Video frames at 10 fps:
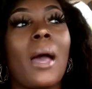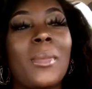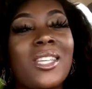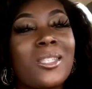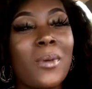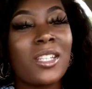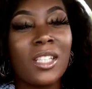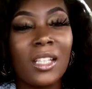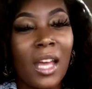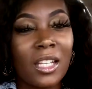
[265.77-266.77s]
I mean,
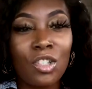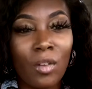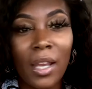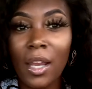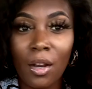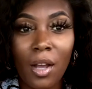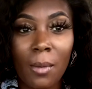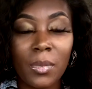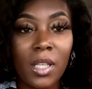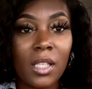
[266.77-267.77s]
especially like straight hair
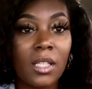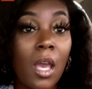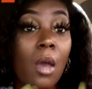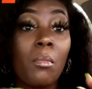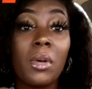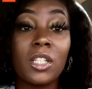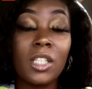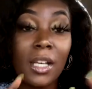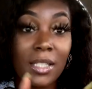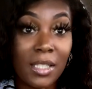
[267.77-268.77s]
companies. But
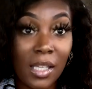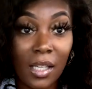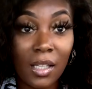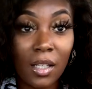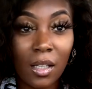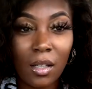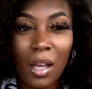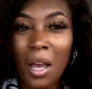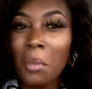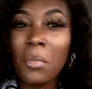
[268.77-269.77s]
Chantique,
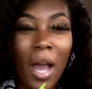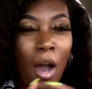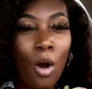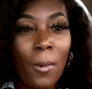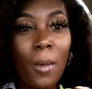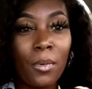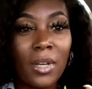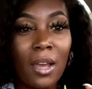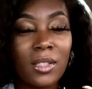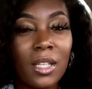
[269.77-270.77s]
I'm, I hope I'm
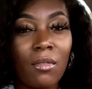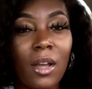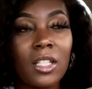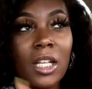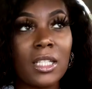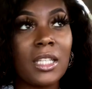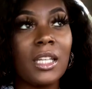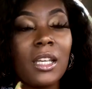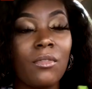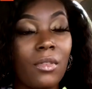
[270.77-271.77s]
pronouncing it right.
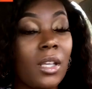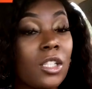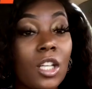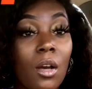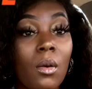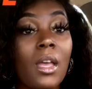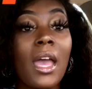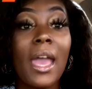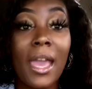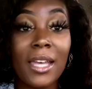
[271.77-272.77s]
Chantique and V Show
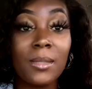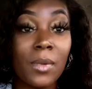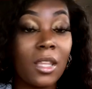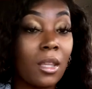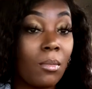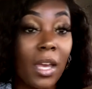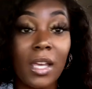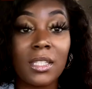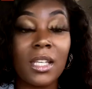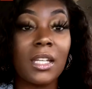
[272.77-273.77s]
has been the
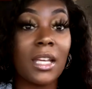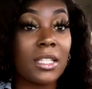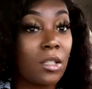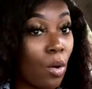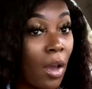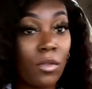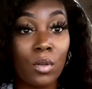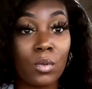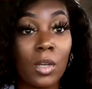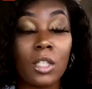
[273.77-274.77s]
best, and I still have
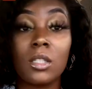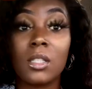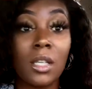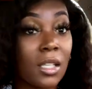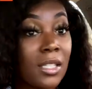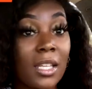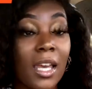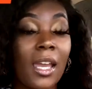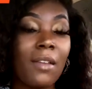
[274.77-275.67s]
those wigs till this day.